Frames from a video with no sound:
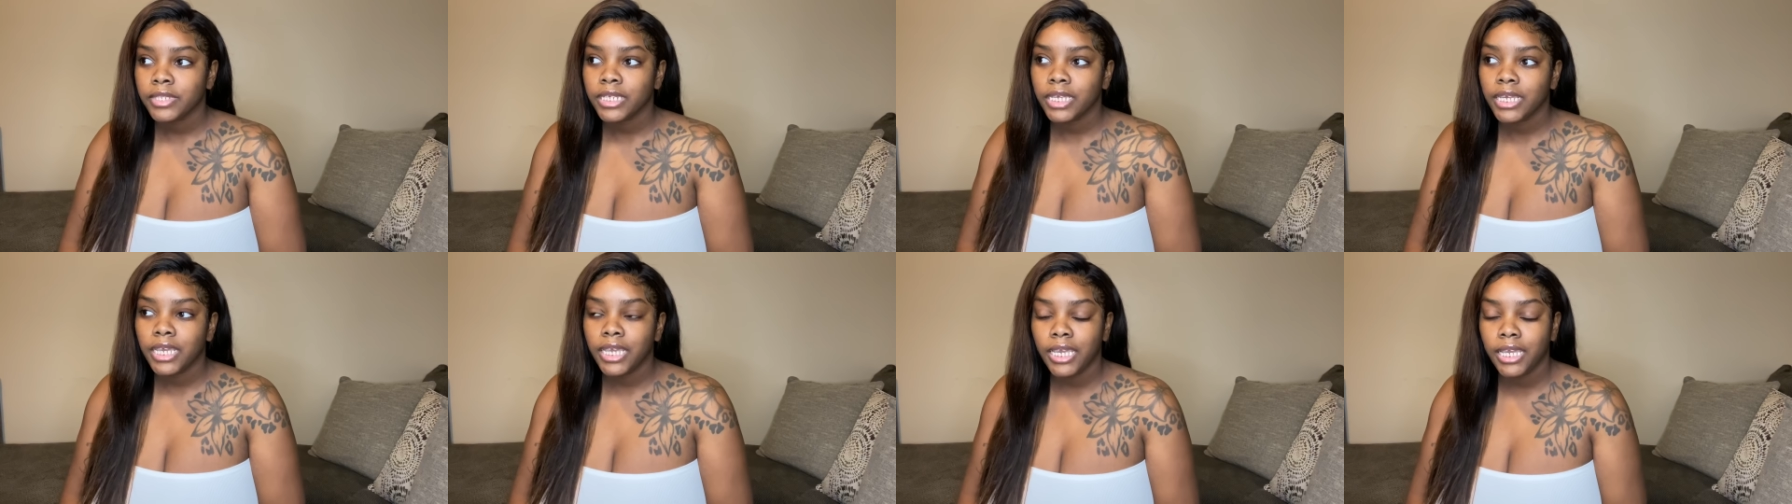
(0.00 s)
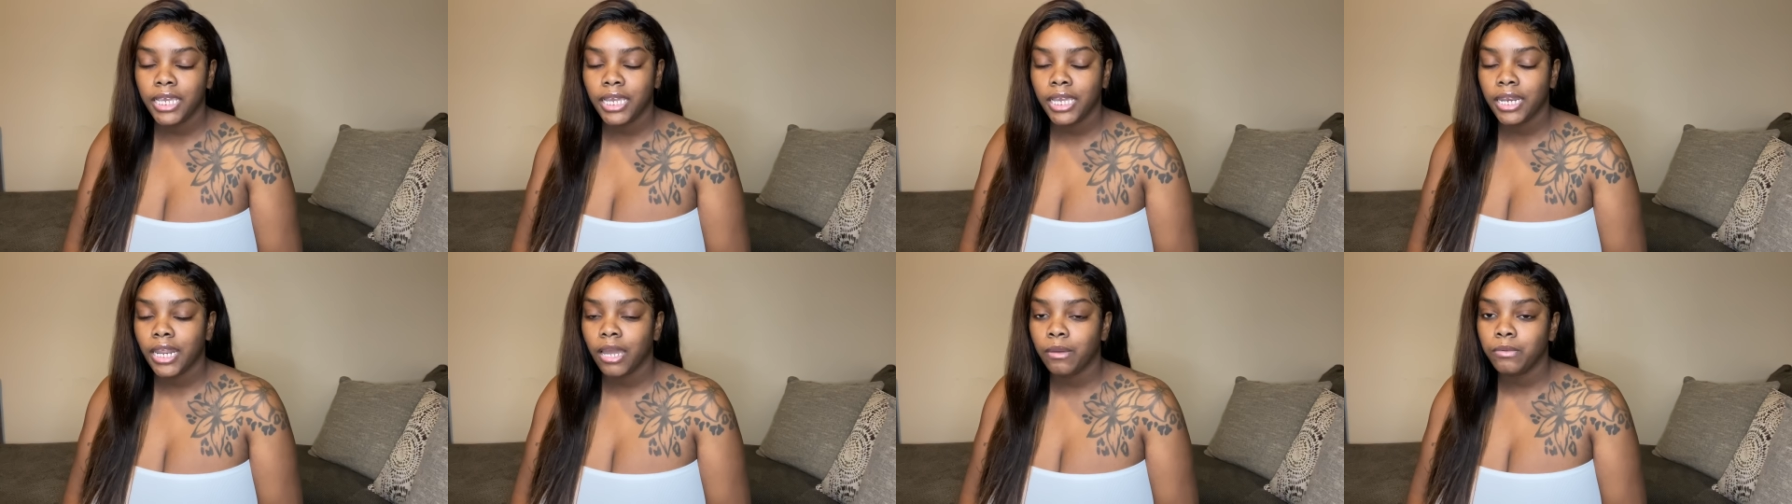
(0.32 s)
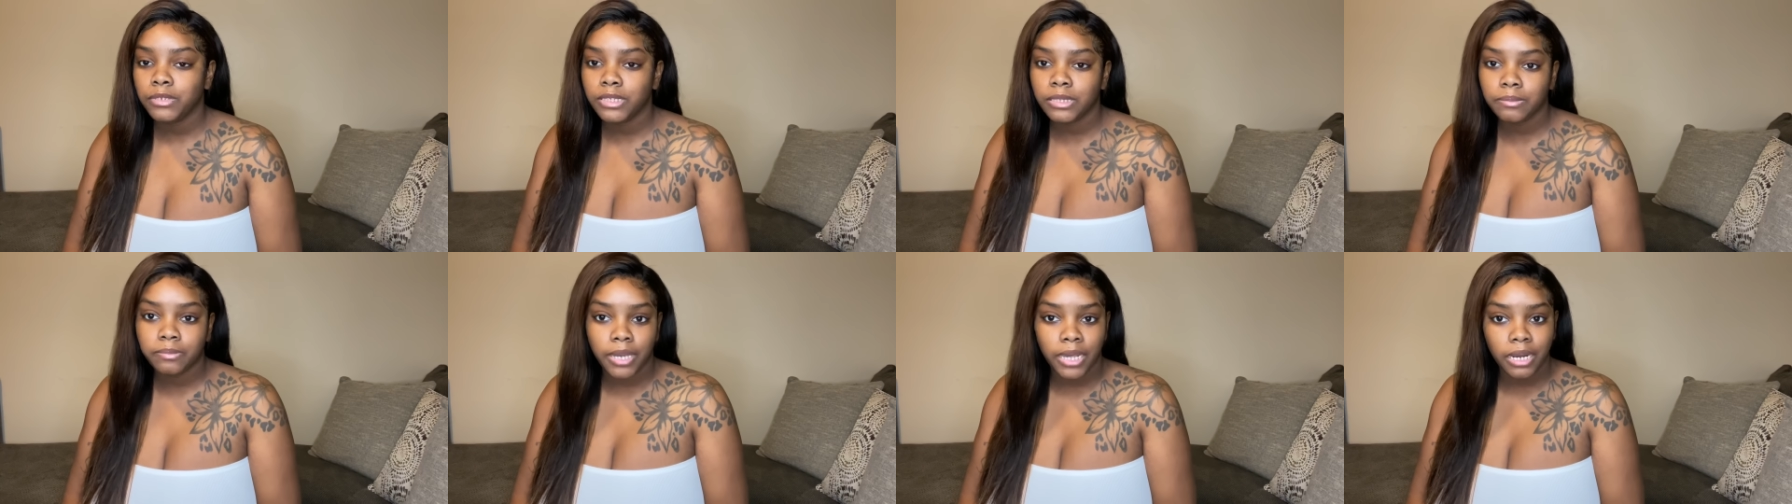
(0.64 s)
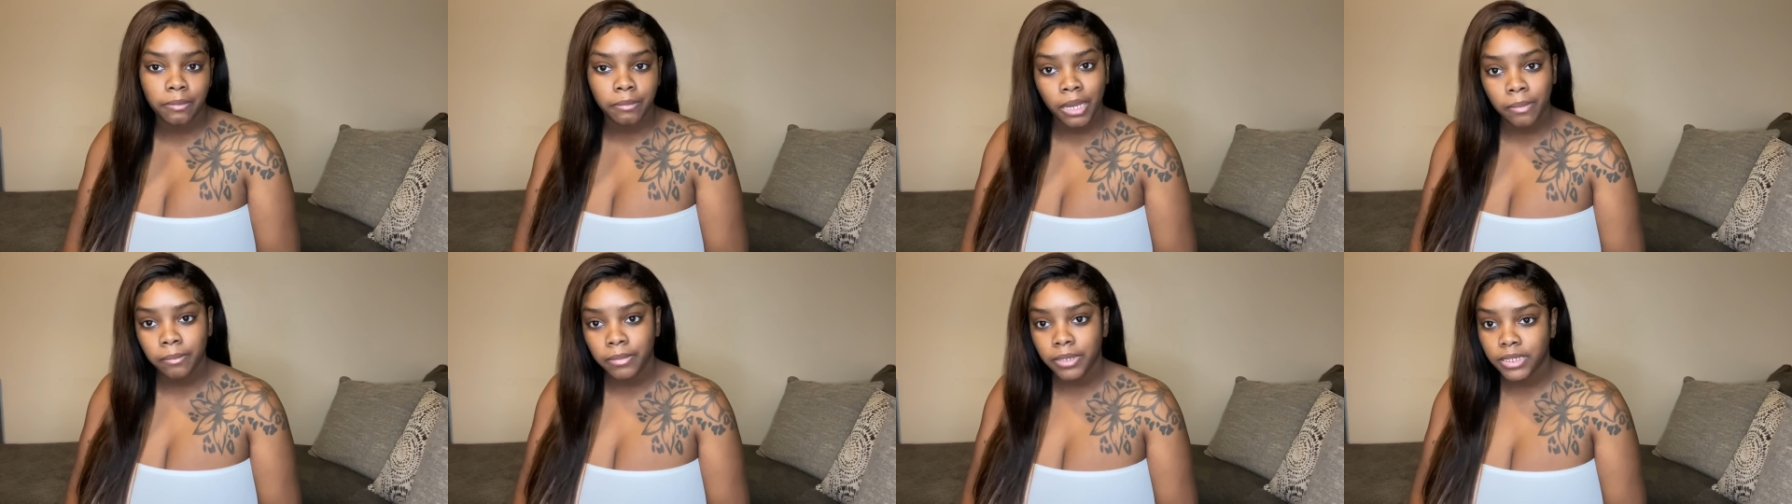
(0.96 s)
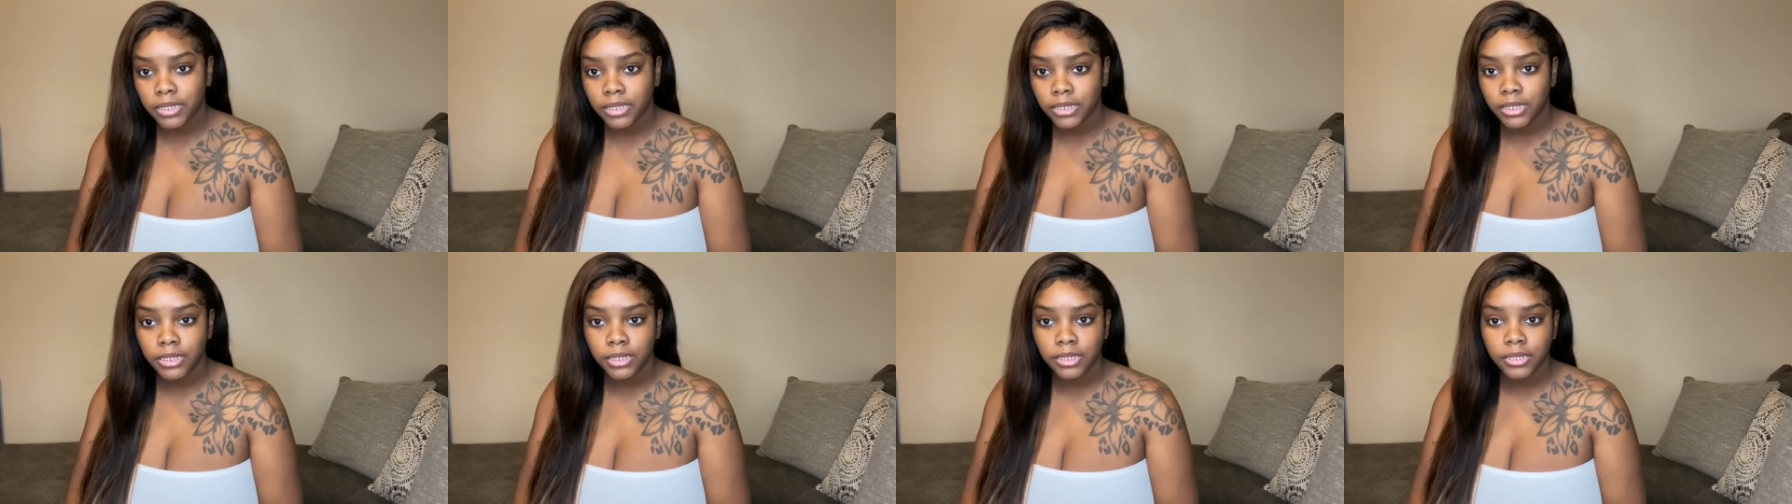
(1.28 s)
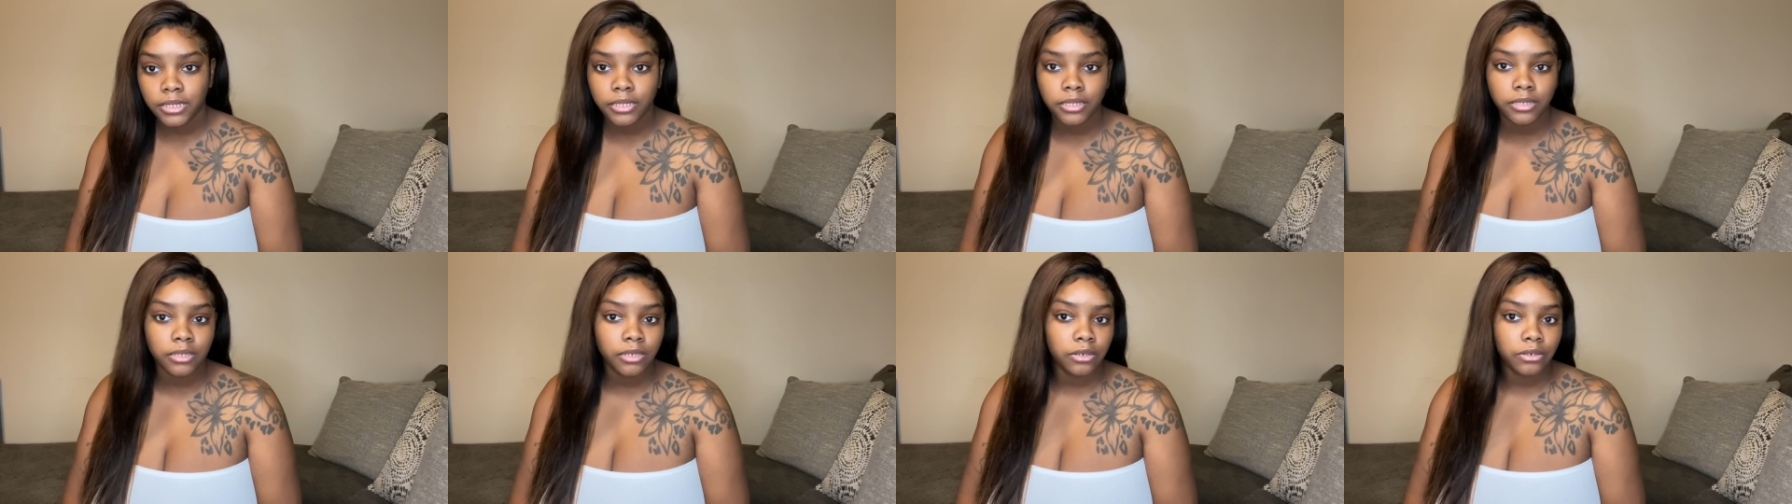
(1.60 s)
and I was just minding my business,
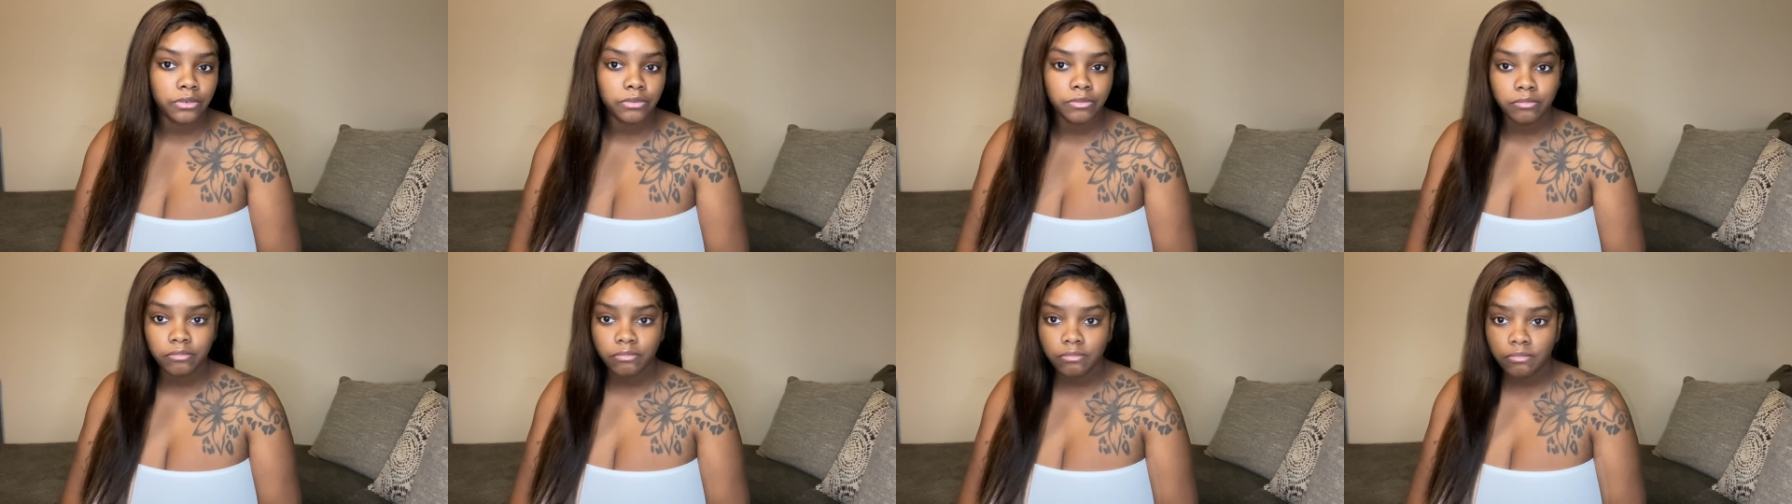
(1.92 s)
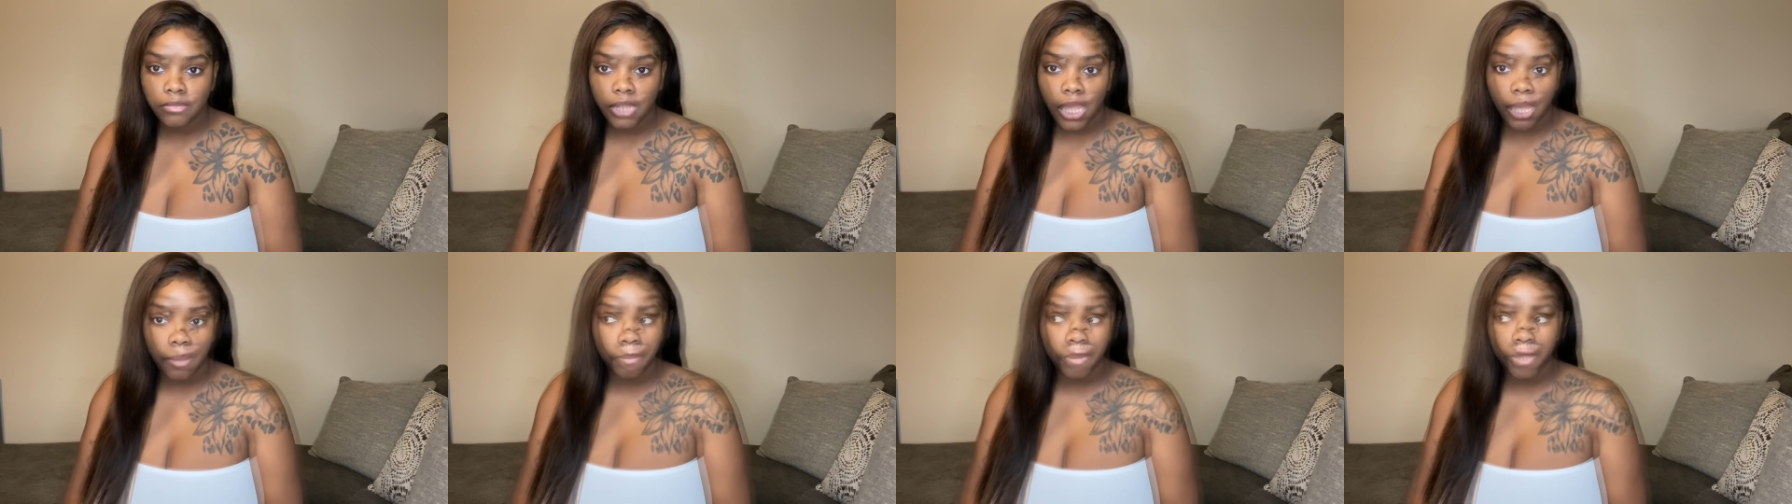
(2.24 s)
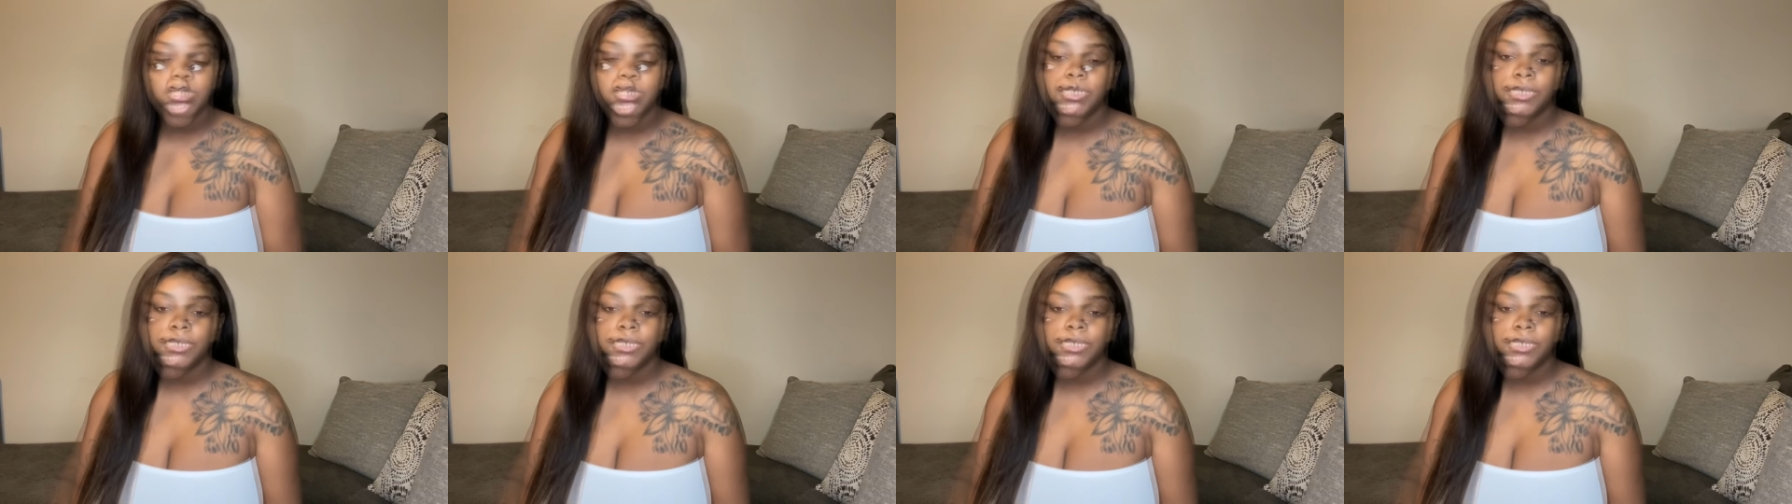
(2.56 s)
you know, not paying.